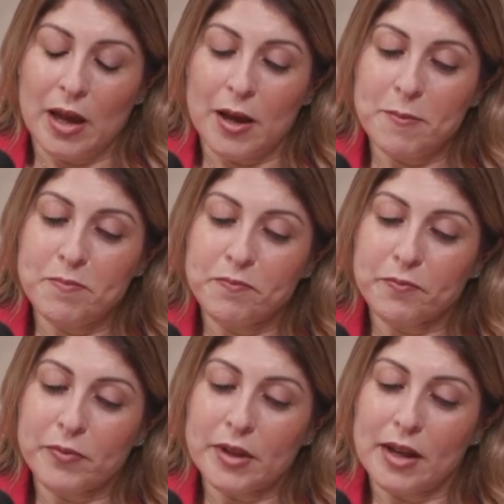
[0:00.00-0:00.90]

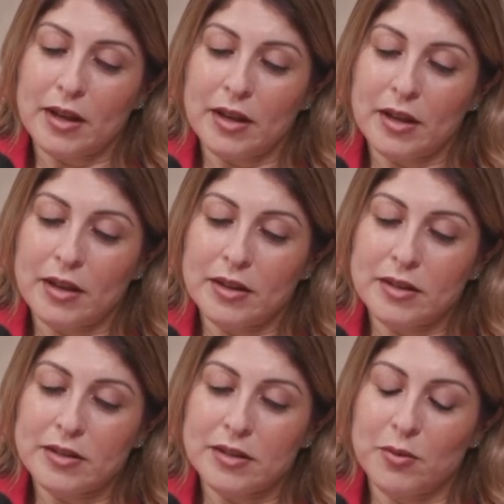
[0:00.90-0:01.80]

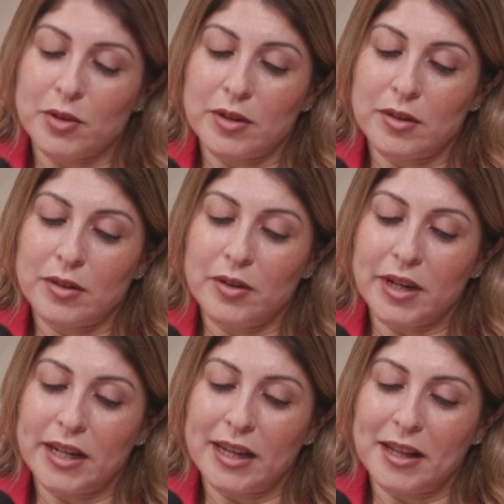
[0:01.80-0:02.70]
So
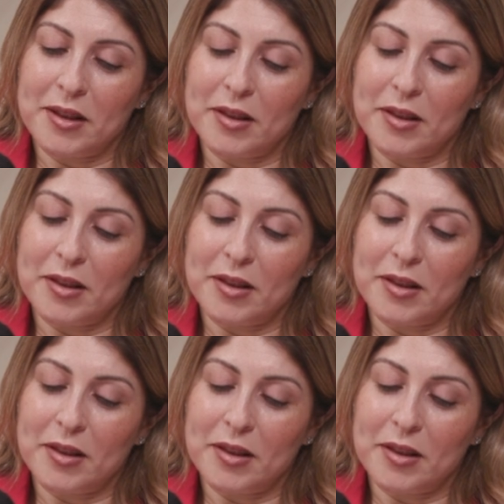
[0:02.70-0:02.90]
looking at